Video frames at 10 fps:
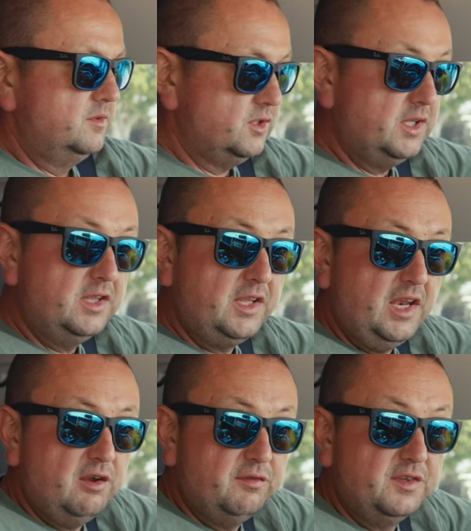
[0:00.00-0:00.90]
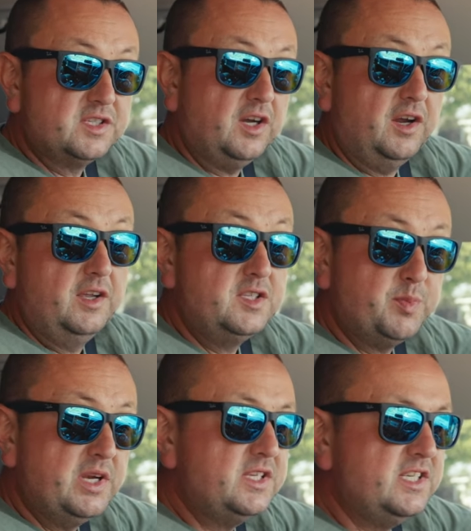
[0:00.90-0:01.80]
So the interior of this car, it's
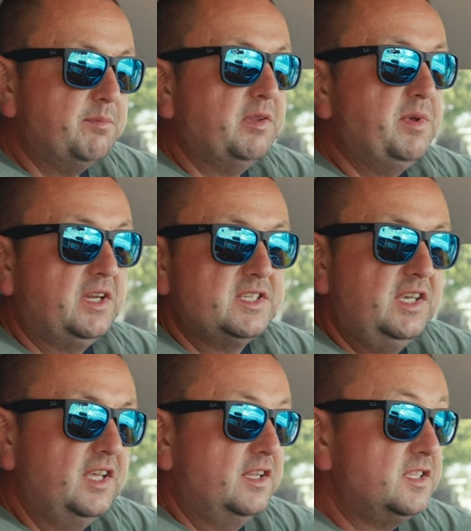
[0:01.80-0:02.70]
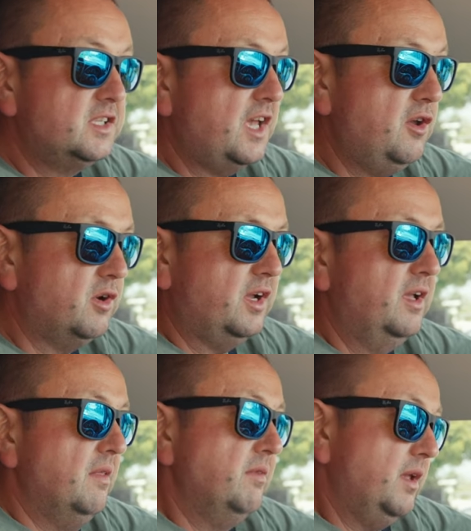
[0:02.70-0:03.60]
pretty simple because again, it's a Toyota
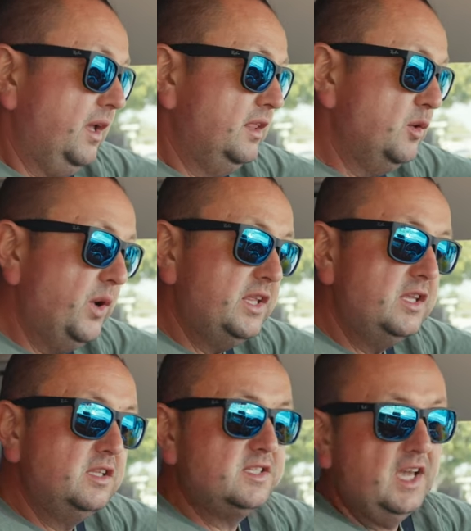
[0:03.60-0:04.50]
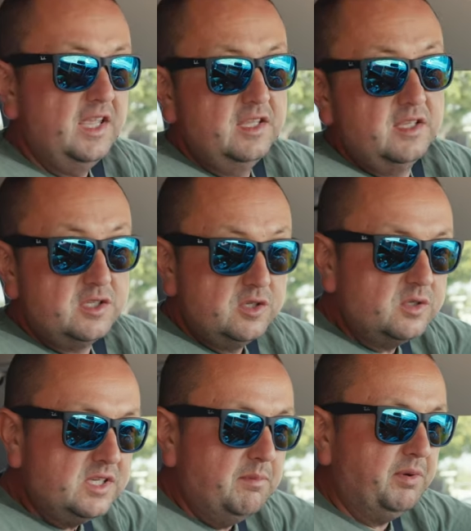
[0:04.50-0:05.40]
and the way they design it it's so
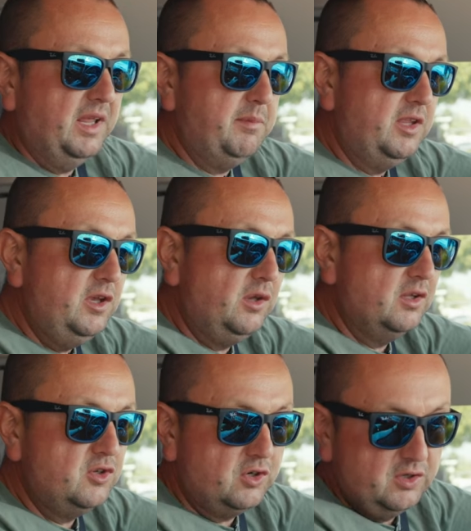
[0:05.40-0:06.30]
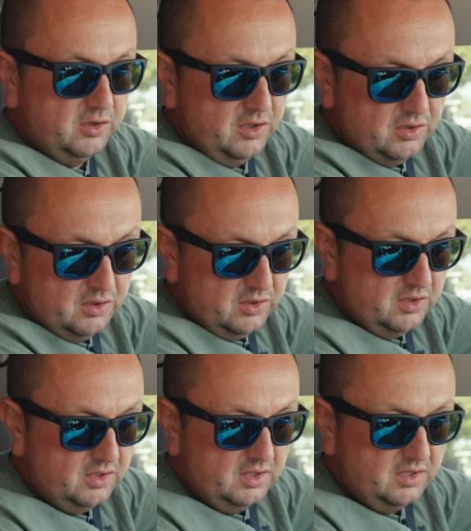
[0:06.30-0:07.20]
simple i mean you can turn on your the,
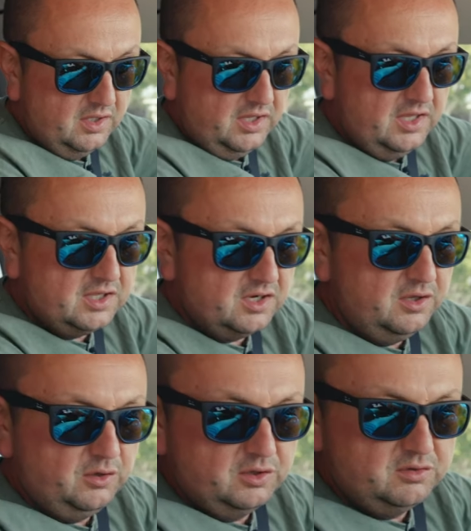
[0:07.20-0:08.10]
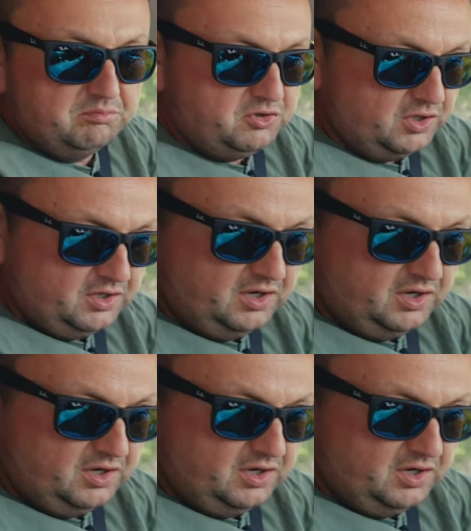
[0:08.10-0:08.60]
the, the, heater you can turn it